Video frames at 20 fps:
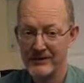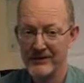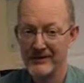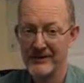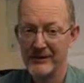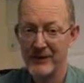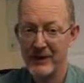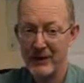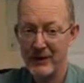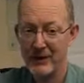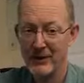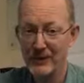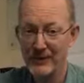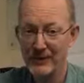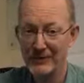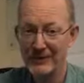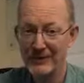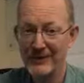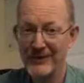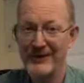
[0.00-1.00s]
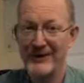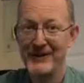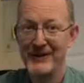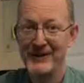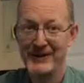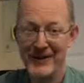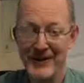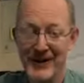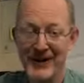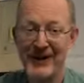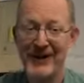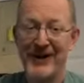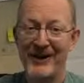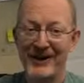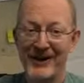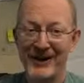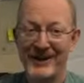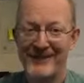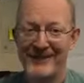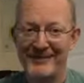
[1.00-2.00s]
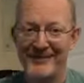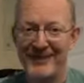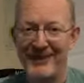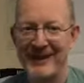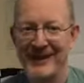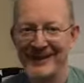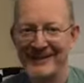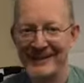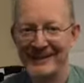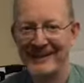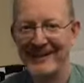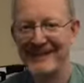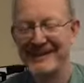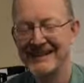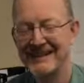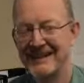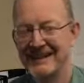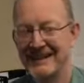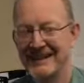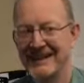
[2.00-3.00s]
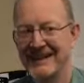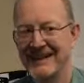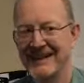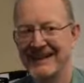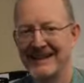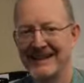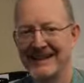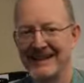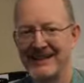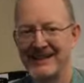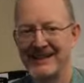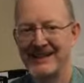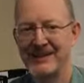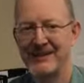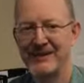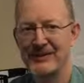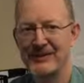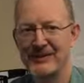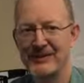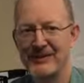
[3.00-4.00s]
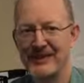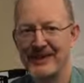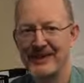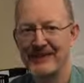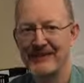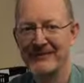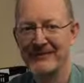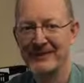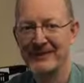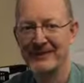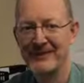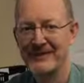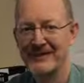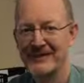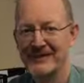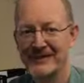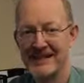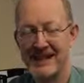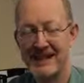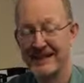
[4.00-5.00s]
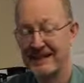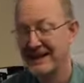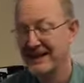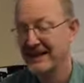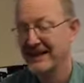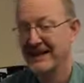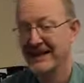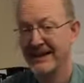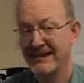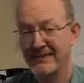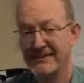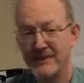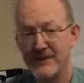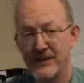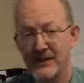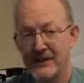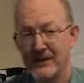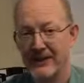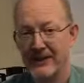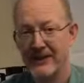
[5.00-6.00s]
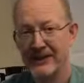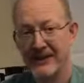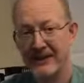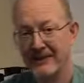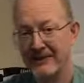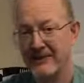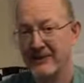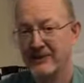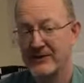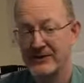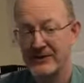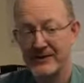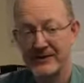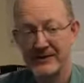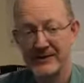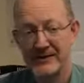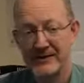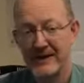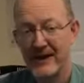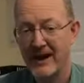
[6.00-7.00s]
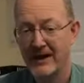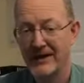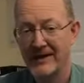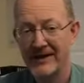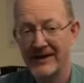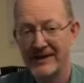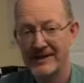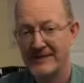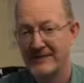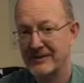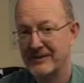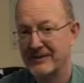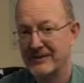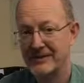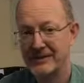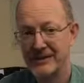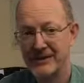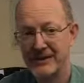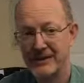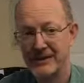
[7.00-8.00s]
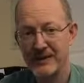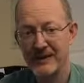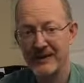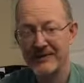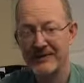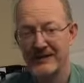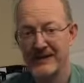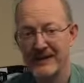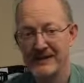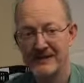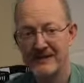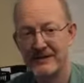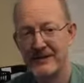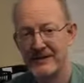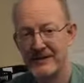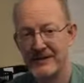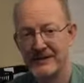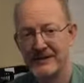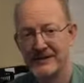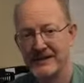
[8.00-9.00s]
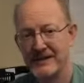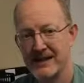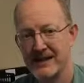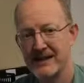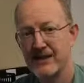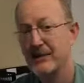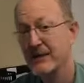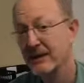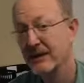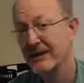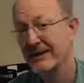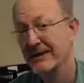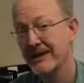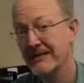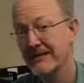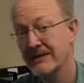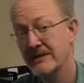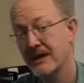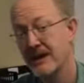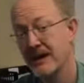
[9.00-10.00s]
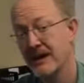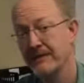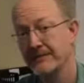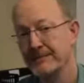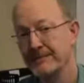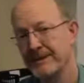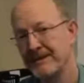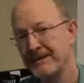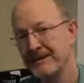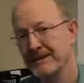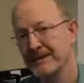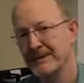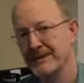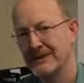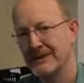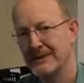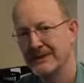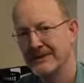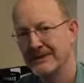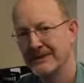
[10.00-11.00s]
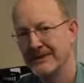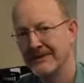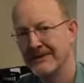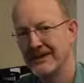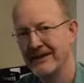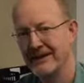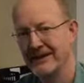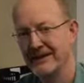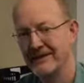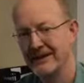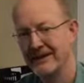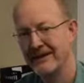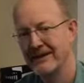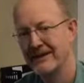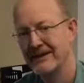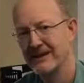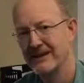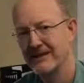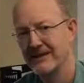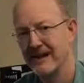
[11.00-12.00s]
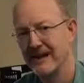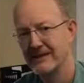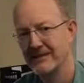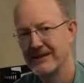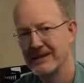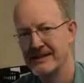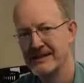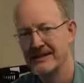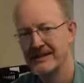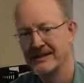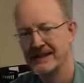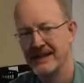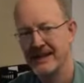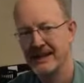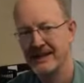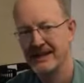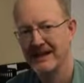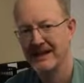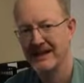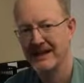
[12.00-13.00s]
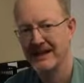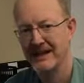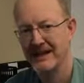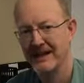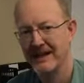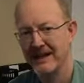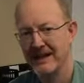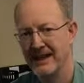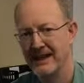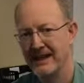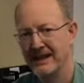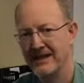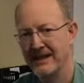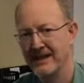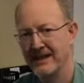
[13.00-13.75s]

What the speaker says: you who are our customer out there. Let us know what you're thinking for your maze design. If you're not our customer and you just want advice for a maze design, you're welcome to give us a call. We'll definitely talk to you about a maze design and